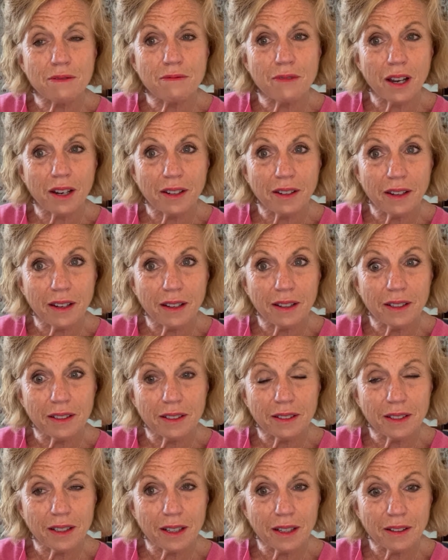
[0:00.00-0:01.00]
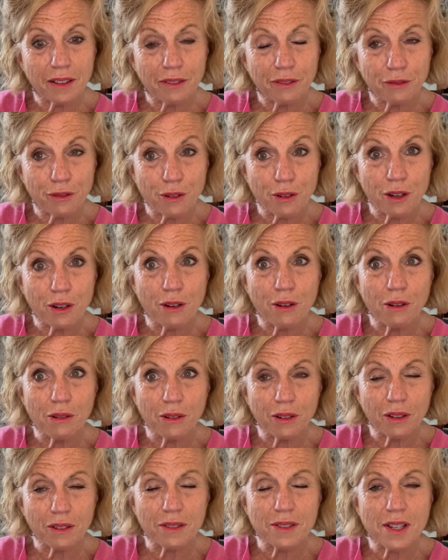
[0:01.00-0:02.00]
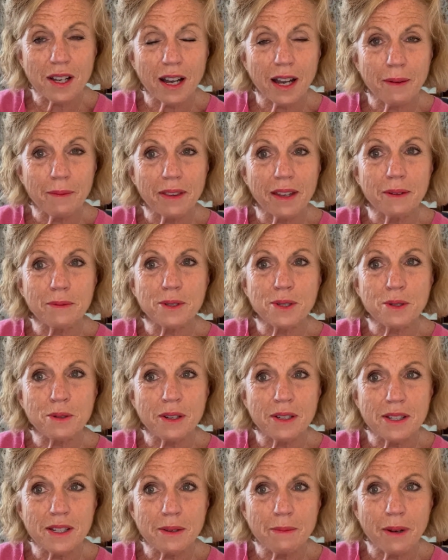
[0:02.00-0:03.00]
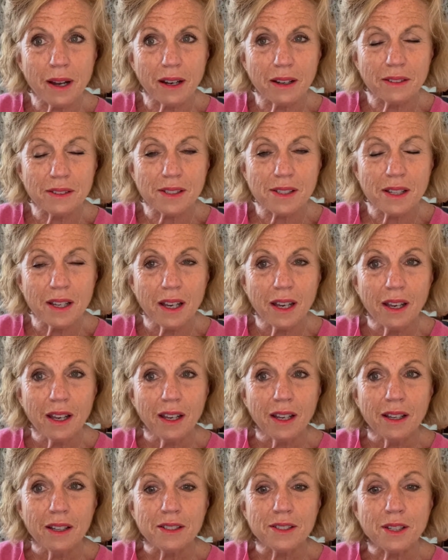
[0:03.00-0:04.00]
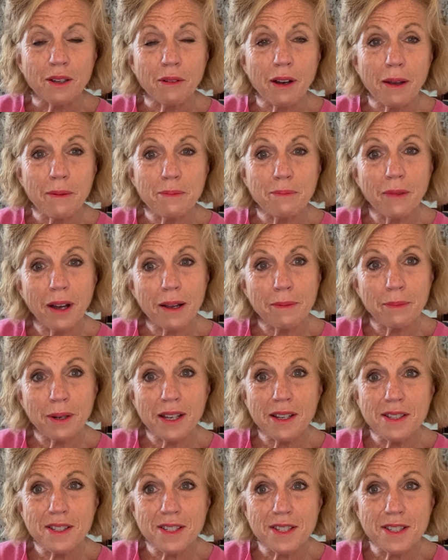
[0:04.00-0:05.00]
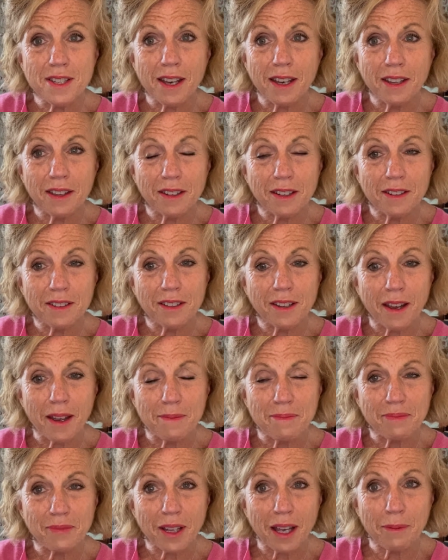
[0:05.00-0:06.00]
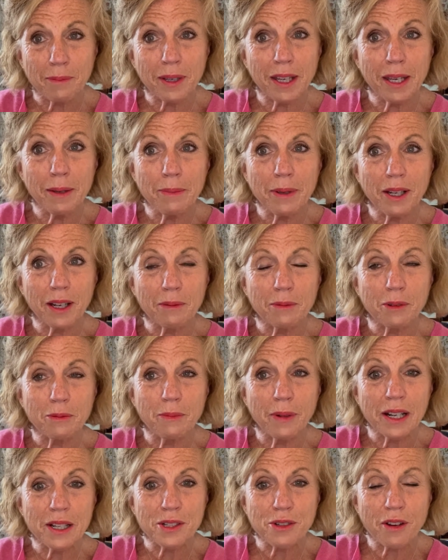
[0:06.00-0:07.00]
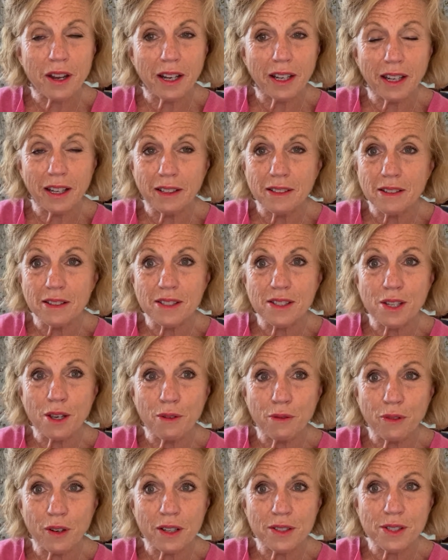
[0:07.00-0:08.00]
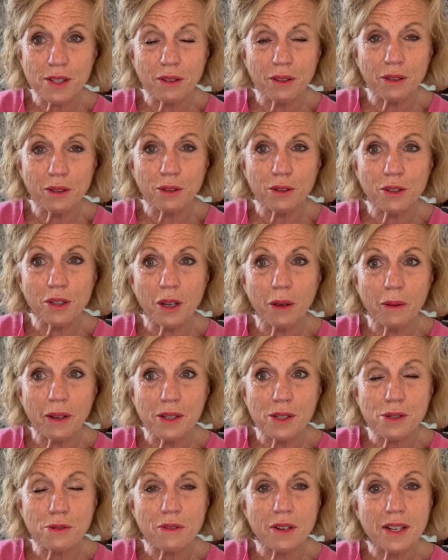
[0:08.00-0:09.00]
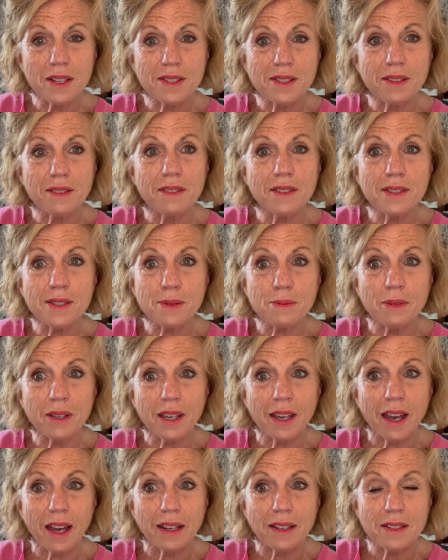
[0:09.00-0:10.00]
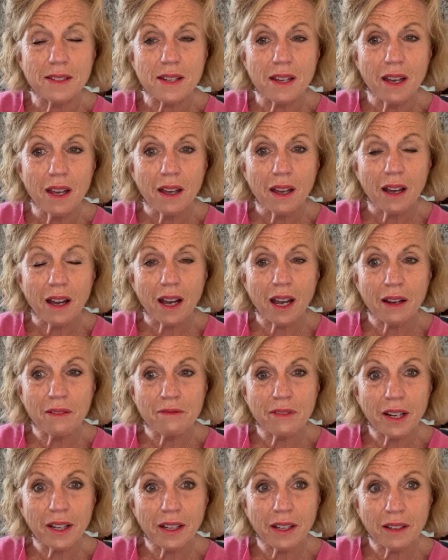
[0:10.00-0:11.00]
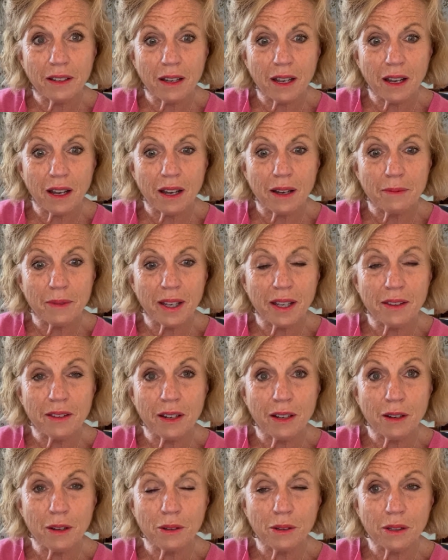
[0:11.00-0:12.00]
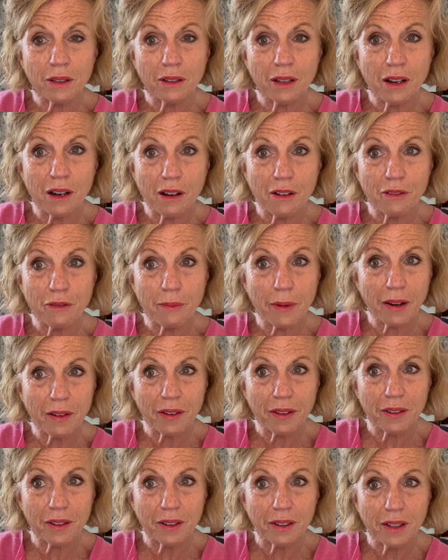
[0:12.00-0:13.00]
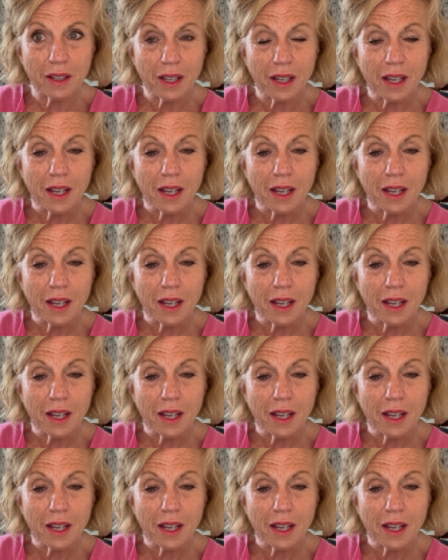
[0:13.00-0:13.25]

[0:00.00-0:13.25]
run for a long, long time, and that was 20 miles. So I'm pleased to say that I'm keeping up with my training. So far, so good, no injuries. And this weekend, I'm running in the local half marathon.